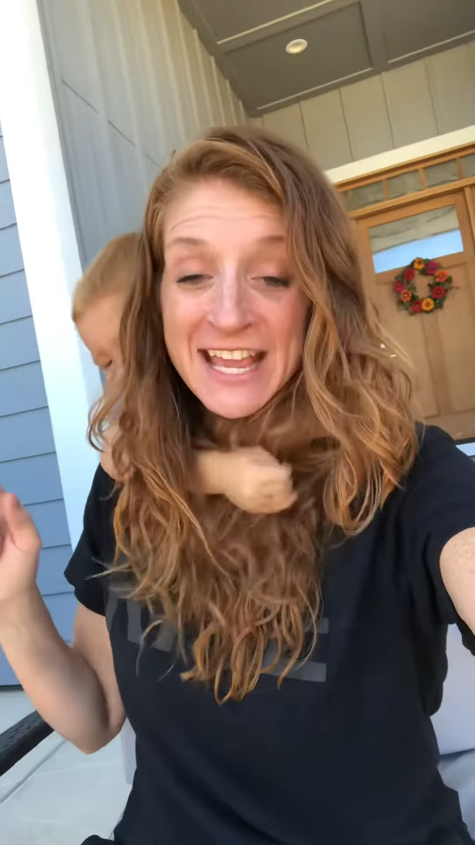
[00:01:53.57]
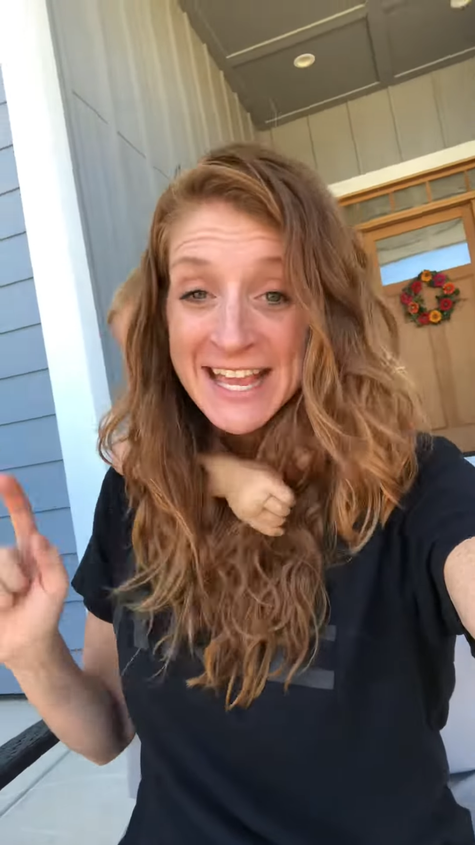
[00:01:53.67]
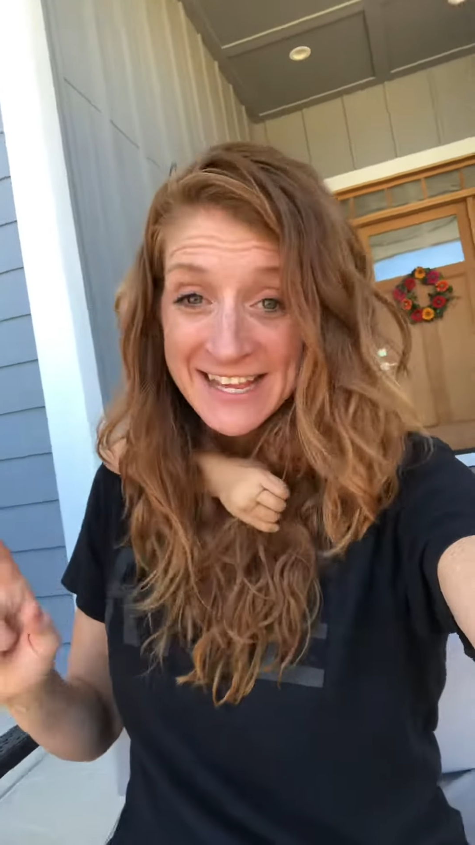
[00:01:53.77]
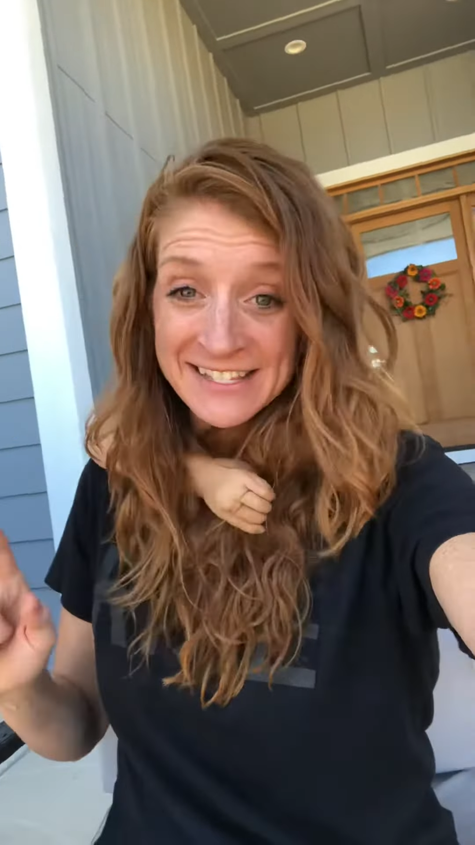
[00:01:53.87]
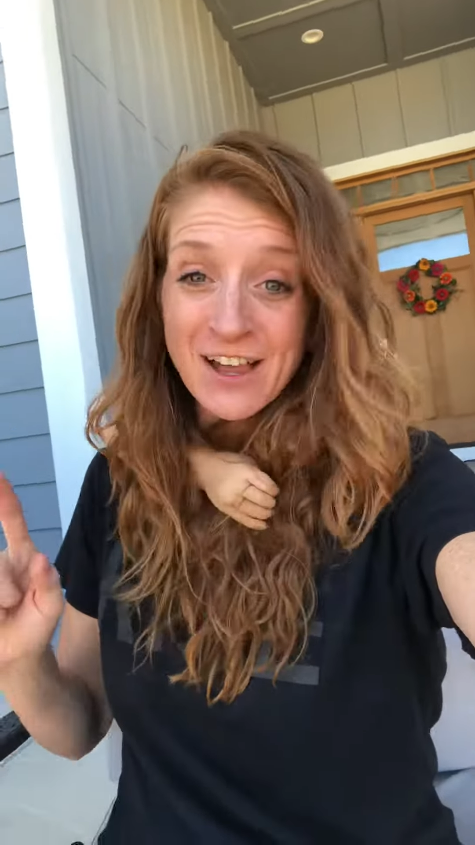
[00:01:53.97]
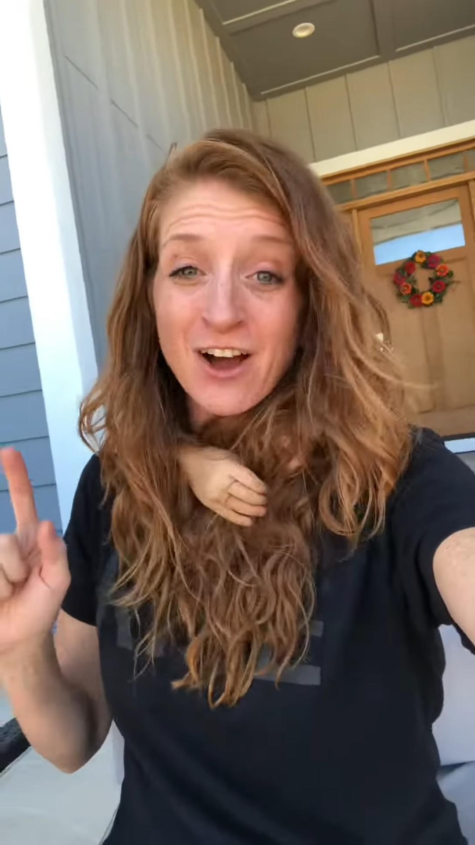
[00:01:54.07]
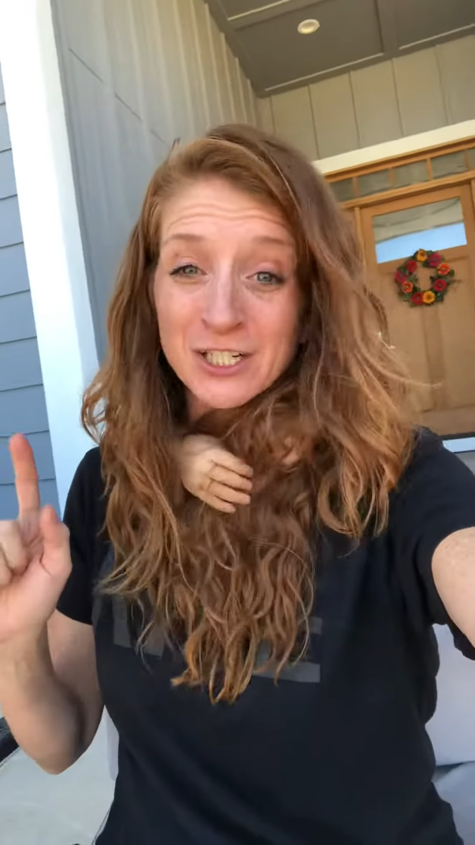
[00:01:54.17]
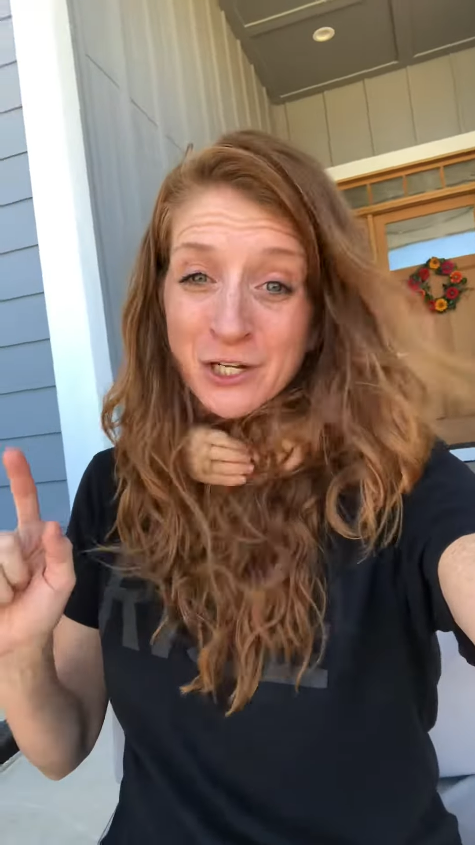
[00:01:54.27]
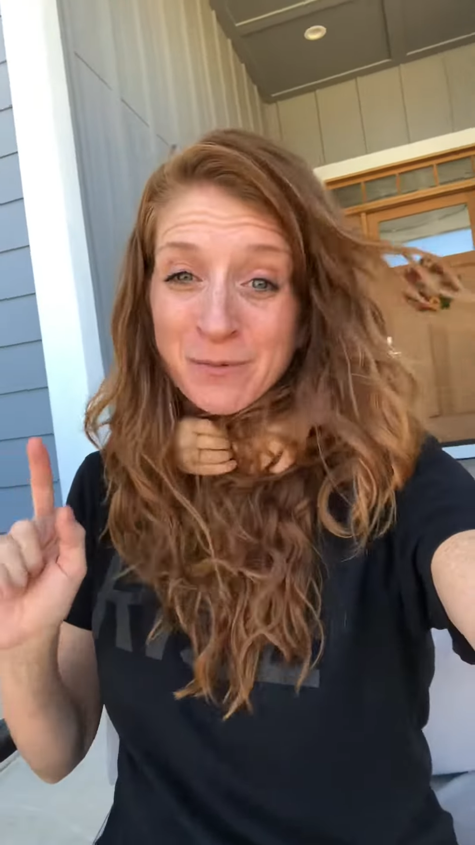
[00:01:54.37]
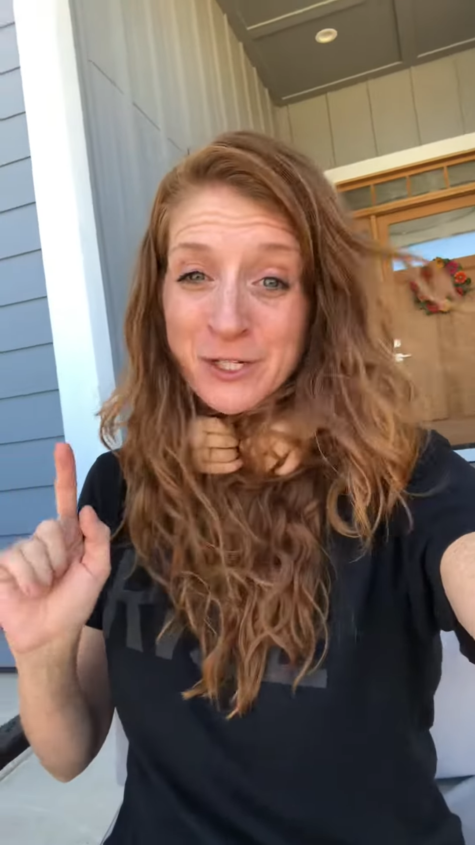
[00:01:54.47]
is
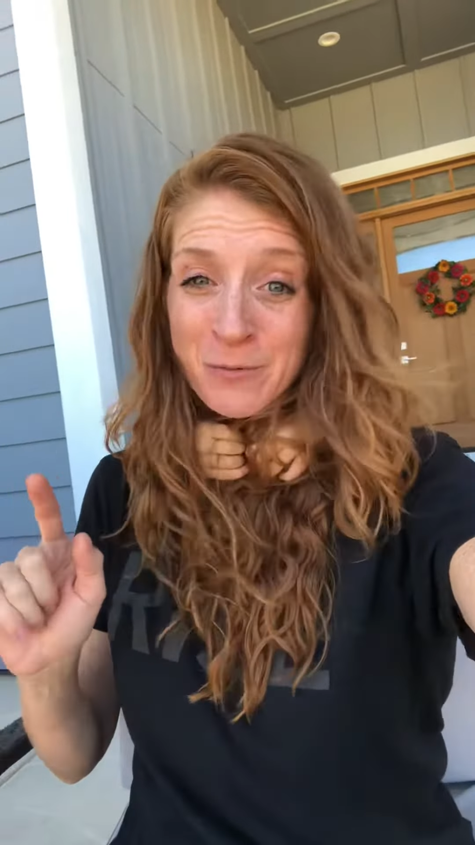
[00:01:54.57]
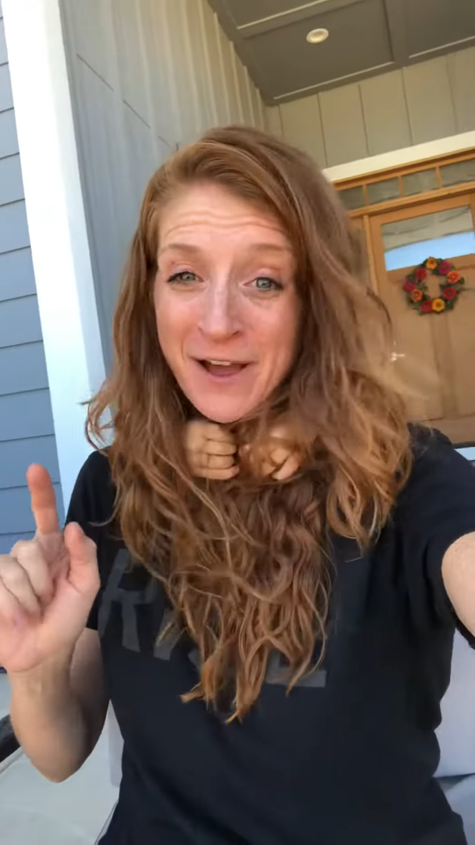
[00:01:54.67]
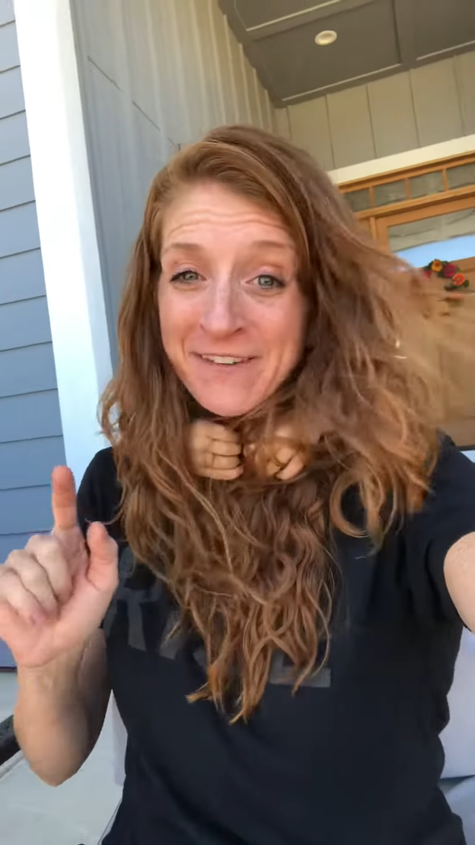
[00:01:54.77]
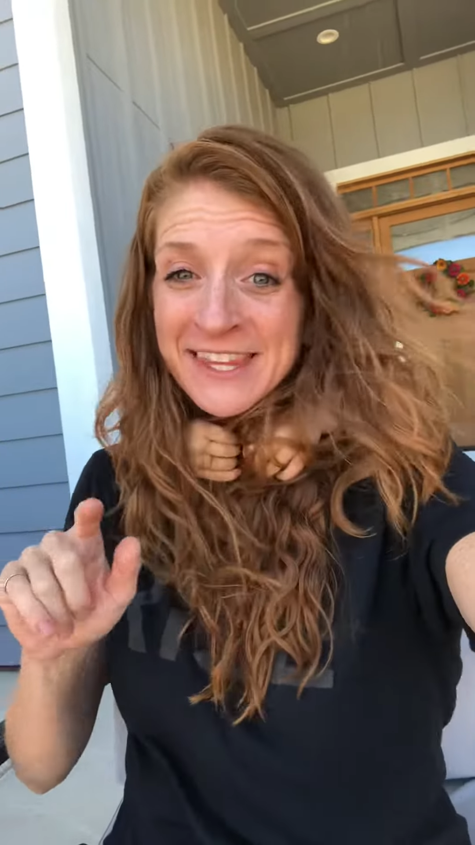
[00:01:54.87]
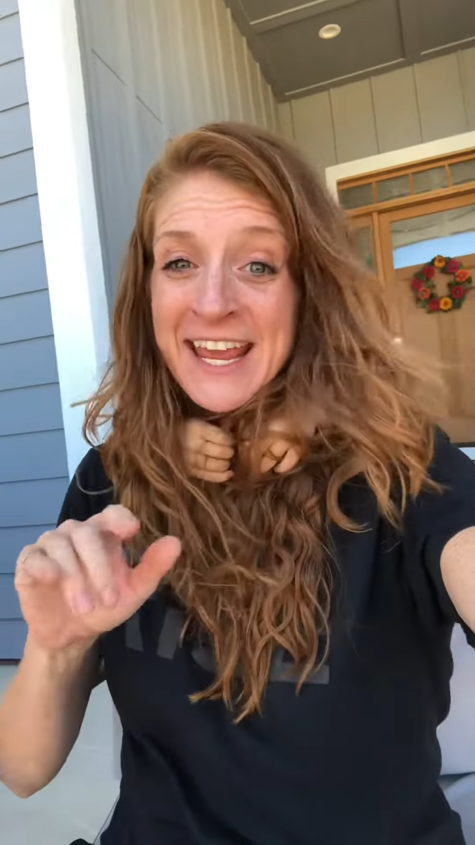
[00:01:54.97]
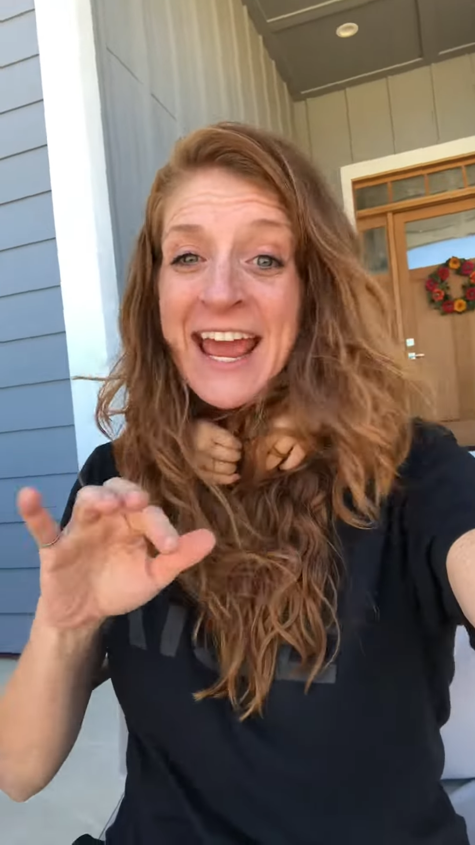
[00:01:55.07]
October 12th